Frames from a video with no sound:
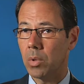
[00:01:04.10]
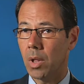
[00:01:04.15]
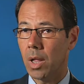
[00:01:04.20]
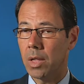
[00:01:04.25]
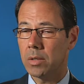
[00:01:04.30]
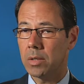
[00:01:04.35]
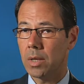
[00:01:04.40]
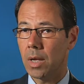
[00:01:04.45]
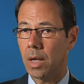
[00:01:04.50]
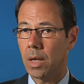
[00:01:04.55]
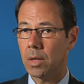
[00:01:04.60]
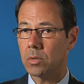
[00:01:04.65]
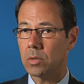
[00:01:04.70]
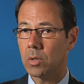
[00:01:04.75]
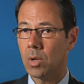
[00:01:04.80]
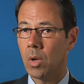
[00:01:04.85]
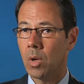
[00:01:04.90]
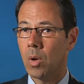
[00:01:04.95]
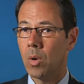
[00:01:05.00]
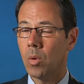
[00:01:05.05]
blood test
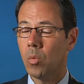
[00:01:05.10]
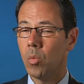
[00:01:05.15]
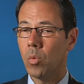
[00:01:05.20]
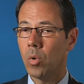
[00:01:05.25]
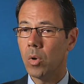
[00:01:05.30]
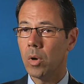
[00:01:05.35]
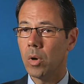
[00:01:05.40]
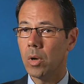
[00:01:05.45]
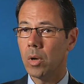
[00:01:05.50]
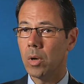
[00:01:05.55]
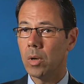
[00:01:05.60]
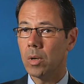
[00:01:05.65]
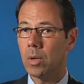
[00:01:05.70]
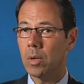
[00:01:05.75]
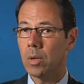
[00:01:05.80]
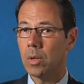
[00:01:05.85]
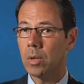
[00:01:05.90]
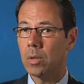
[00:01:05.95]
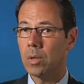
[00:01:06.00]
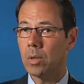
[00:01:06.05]

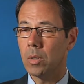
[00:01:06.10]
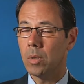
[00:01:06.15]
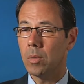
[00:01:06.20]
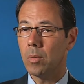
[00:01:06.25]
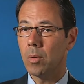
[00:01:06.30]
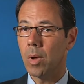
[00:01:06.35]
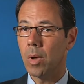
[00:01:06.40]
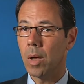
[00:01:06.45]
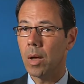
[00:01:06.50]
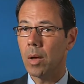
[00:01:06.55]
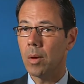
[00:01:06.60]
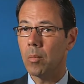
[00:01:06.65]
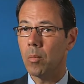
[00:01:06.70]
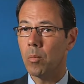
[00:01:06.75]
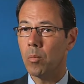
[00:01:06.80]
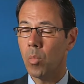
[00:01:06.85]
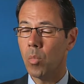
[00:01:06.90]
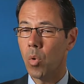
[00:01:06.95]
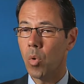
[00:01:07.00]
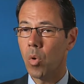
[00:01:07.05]
would uh,
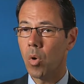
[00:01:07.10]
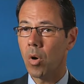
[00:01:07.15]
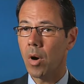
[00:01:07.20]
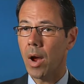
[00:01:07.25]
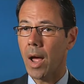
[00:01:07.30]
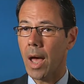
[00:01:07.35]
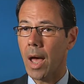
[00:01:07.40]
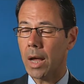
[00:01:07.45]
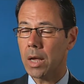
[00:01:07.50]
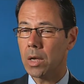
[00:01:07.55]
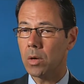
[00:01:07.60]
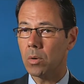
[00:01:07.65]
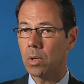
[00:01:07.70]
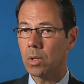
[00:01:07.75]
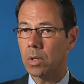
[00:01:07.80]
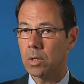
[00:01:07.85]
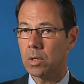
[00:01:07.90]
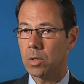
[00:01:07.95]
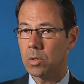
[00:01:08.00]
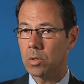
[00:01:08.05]
more
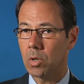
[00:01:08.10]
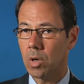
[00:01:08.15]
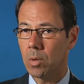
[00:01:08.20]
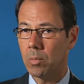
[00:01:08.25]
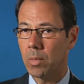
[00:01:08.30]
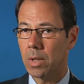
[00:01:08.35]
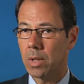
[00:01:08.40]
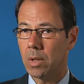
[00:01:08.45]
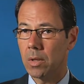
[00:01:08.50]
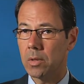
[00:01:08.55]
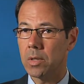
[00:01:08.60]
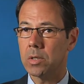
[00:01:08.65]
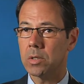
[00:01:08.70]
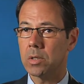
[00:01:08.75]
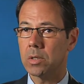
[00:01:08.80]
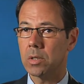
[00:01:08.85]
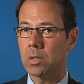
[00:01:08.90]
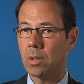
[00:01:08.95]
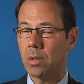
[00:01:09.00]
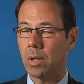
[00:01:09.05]
accurately determine that this
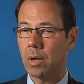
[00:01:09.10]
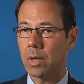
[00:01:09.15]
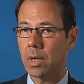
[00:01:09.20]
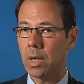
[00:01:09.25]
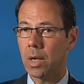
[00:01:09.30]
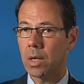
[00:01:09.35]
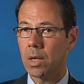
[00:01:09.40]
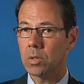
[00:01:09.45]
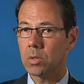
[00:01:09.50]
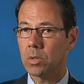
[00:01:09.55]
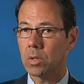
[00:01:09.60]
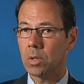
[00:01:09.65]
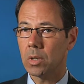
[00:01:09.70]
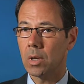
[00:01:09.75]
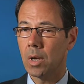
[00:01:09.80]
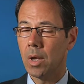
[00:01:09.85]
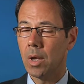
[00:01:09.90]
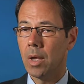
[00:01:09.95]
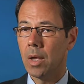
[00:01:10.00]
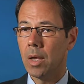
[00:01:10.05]
is a lung cancer,
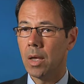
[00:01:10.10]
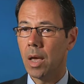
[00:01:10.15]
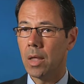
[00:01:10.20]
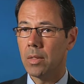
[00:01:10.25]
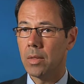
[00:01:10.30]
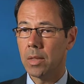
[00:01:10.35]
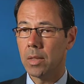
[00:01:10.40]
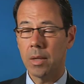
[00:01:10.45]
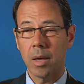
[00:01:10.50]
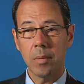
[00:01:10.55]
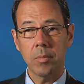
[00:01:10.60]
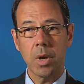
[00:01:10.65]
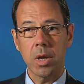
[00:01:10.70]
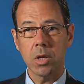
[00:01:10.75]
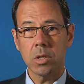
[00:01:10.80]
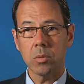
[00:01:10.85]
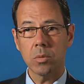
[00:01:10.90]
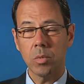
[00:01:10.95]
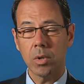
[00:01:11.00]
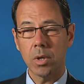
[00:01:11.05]
and then that
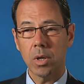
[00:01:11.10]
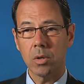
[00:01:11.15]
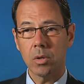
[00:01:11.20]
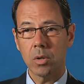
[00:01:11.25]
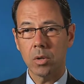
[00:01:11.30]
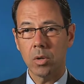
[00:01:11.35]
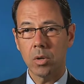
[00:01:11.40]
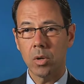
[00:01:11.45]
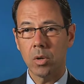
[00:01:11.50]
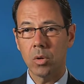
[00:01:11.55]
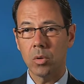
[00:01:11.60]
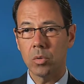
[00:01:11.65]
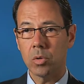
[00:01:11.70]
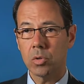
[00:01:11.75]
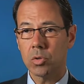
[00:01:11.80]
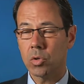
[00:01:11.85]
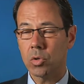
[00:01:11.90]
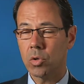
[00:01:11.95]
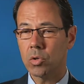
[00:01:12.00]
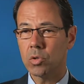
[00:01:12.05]
patient would undergo
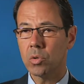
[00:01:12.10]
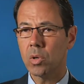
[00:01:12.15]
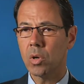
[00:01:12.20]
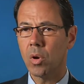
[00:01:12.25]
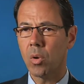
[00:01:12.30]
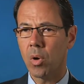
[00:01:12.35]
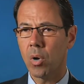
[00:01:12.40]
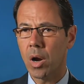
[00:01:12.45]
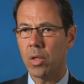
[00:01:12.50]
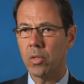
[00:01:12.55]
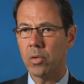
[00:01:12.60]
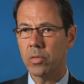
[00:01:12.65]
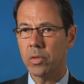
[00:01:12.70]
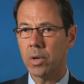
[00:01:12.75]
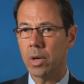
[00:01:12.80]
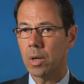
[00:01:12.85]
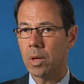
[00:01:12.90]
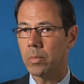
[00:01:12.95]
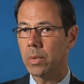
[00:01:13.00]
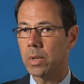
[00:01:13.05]
surgery or other
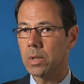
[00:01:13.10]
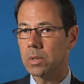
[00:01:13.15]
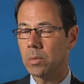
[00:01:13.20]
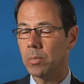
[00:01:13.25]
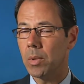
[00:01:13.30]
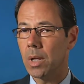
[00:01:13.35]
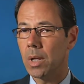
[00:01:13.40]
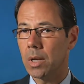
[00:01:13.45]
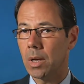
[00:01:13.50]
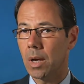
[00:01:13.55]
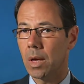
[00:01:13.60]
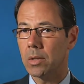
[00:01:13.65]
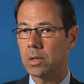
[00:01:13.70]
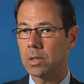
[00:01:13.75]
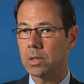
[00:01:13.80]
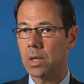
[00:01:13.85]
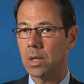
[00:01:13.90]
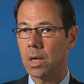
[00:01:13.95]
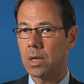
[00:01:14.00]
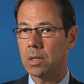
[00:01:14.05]
therapies depending on the
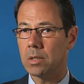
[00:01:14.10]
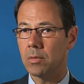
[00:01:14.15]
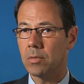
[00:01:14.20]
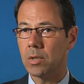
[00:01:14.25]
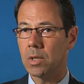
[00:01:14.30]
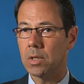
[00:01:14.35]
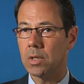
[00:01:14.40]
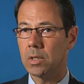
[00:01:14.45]
stage of the